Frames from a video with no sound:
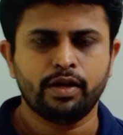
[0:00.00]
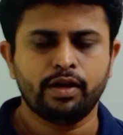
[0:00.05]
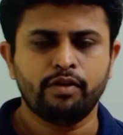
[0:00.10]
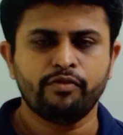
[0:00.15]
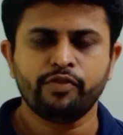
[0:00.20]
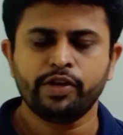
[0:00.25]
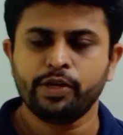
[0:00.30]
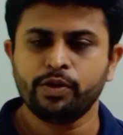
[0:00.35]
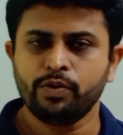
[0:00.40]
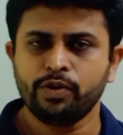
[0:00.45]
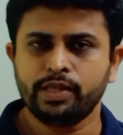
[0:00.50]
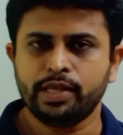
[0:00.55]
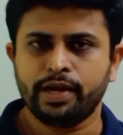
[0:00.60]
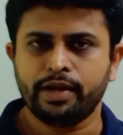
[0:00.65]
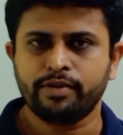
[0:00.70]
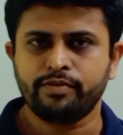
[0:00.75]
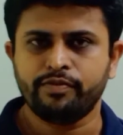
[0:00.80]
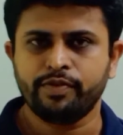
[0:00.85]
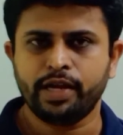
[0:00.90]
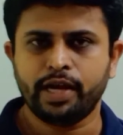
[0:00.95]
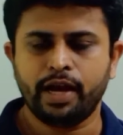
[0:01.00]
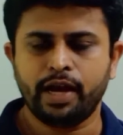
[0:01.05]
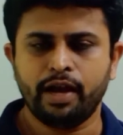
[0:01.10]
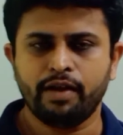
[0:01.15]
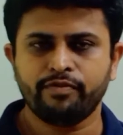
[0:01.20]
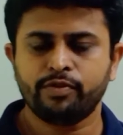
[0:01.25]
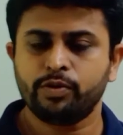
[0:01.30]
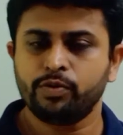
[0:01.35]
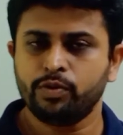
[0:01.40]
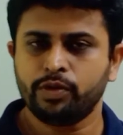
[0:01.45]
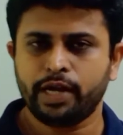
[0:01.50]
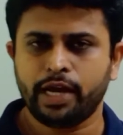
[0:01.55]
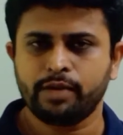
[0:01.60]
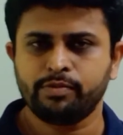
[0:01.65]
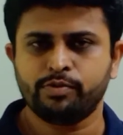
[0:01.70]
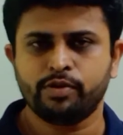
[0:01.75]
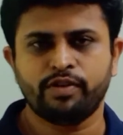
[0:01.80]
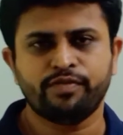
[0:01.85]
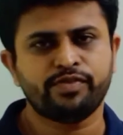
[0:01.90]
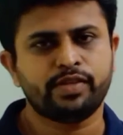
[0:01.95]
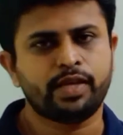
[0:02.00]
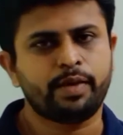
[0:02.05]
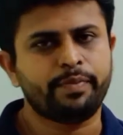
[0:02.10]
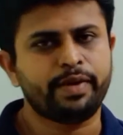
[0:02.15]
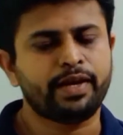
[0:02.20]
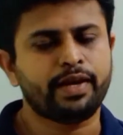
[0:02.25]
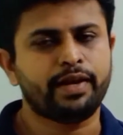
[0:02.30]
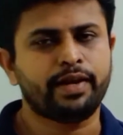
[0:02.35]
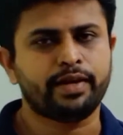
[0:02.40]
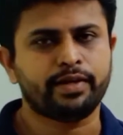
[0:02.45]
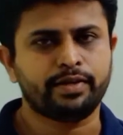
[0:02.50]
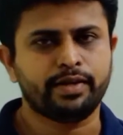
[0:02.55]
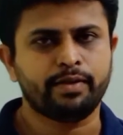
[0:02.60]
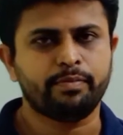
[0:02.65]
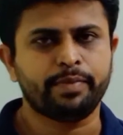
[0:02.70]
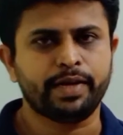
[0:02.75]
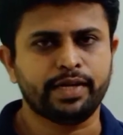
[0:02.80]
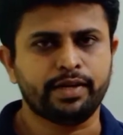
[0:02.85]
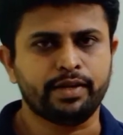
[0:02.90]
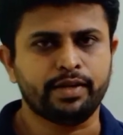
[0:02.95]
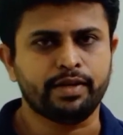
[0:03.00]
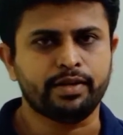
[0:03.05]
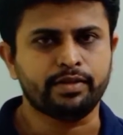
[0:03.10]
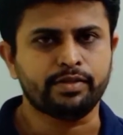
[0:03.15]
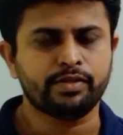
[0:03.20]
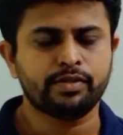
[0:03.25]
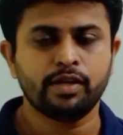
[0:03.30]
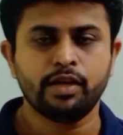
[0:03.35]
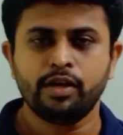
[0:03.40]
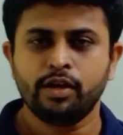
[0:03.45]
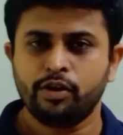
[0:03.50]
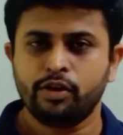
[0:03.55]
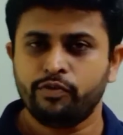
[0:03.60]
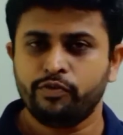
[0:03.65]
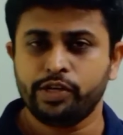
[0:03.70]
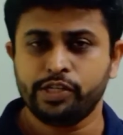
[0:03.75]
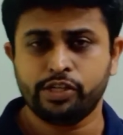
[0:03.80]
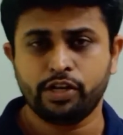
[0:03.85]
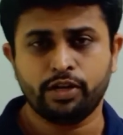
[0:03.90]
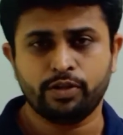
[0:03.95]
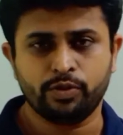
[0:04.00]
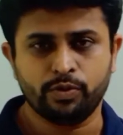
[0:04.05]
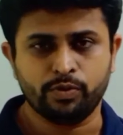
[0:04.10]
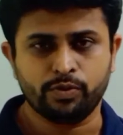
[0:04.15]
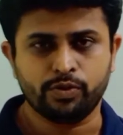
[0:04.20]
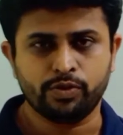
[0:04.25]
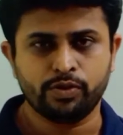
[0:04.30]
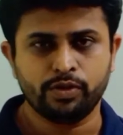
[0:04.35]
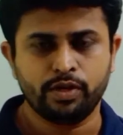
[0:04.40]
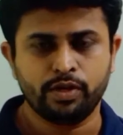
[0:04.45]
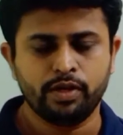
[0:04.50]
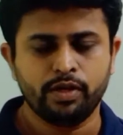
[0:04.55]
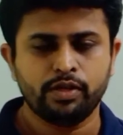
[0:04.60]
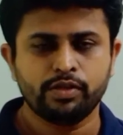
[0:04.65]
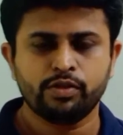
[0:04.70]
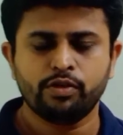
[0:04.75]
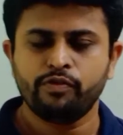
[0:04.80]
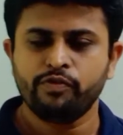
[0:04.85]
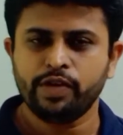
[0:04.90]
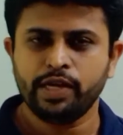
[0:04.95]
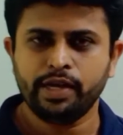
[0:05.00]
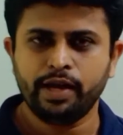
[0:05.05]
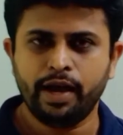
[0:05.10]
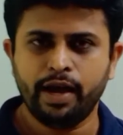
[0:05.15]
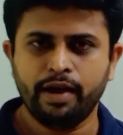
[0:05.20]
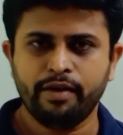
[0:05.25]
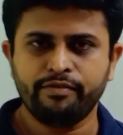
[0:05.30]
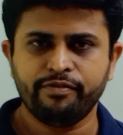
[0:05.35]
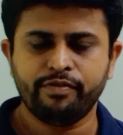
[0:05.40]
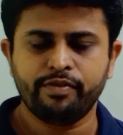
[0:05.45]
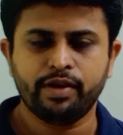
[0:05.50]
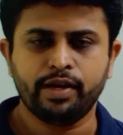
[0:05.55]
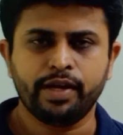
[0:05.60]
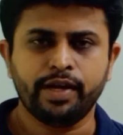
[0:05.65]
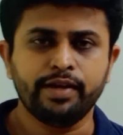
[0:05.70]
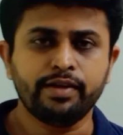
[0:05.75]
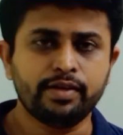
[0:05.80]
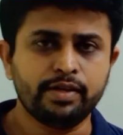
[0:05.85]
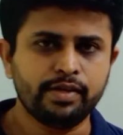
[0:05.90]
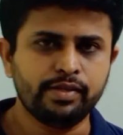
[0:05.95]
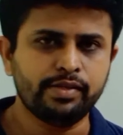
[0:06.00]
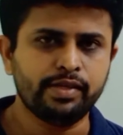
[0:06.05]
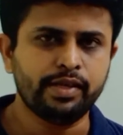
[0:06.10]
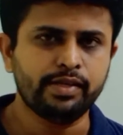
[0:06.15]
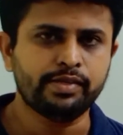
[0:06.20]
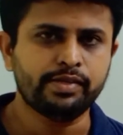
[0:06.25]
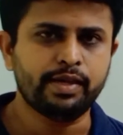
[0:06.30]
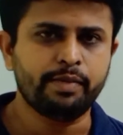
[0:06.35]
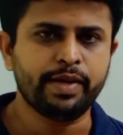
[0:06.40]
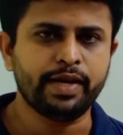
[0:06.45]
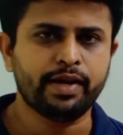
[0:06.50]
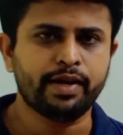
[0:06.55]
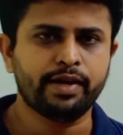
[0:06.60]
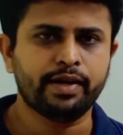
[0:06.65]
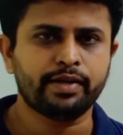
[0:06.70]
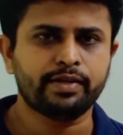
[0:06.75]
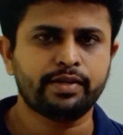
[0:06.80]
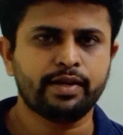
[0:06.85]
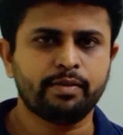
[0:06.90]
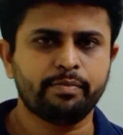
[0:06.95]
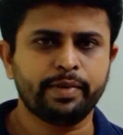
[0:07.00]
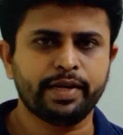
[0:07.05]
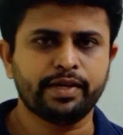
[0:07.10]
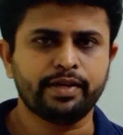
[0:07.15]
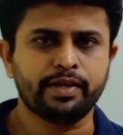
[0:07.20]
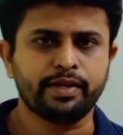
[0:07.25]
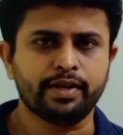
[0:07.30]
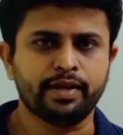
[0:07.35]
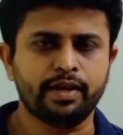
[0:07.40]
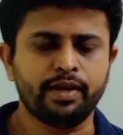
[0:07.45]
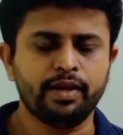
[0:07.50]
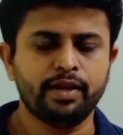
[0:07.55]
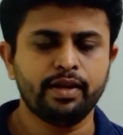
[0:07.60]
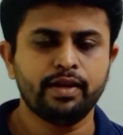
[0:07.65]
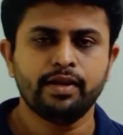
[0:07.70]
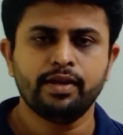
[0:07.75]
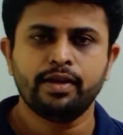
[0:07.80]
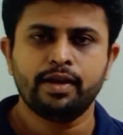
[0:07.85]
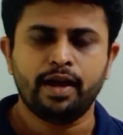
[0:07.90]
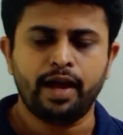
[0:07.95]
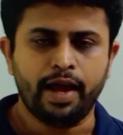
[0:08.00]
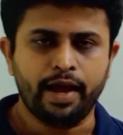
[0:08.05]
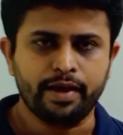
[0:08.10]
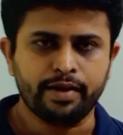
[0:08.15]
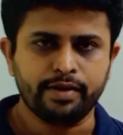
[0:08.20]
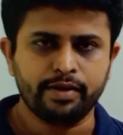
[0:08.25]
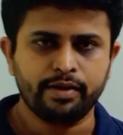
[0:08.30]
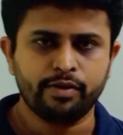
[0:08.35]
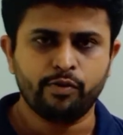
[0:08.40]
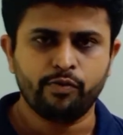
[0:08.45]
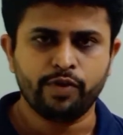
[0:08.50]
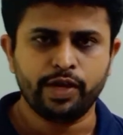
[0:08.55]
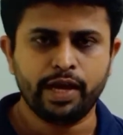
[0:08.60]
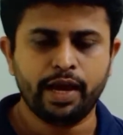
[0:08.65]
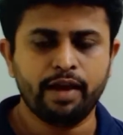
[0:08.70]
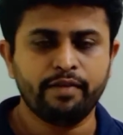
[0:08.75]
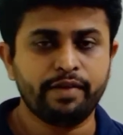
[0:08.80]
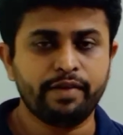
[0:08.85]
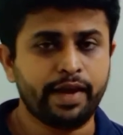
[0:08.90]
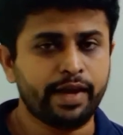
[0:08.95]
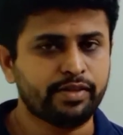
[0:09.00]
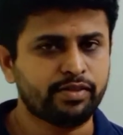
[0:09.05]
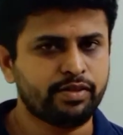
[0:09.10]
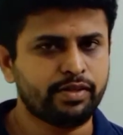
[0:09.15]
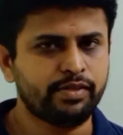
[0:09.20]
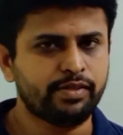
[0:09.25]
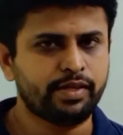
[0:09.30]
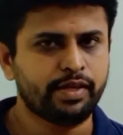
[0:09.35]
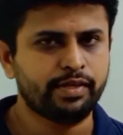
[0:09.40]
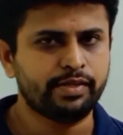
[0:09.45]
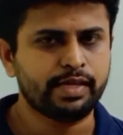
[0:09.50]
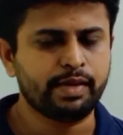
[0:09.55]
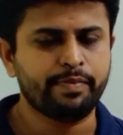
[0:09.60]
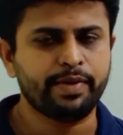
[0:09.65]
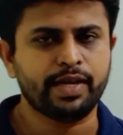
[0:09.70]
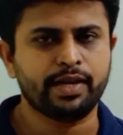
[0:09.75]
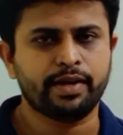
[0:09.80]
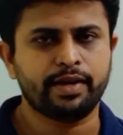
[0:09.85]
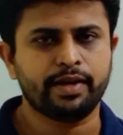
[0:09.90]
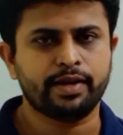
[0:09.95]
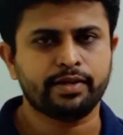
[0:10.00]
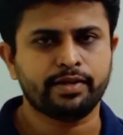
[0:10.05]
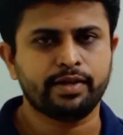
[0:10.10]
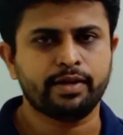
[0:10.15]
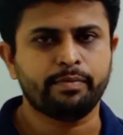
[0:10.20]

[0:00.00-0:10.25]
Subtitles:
we know that we have two types of semiconductor materials. Which are those? So we have intrinsic semiconductor material and we have extrinsic semiconductor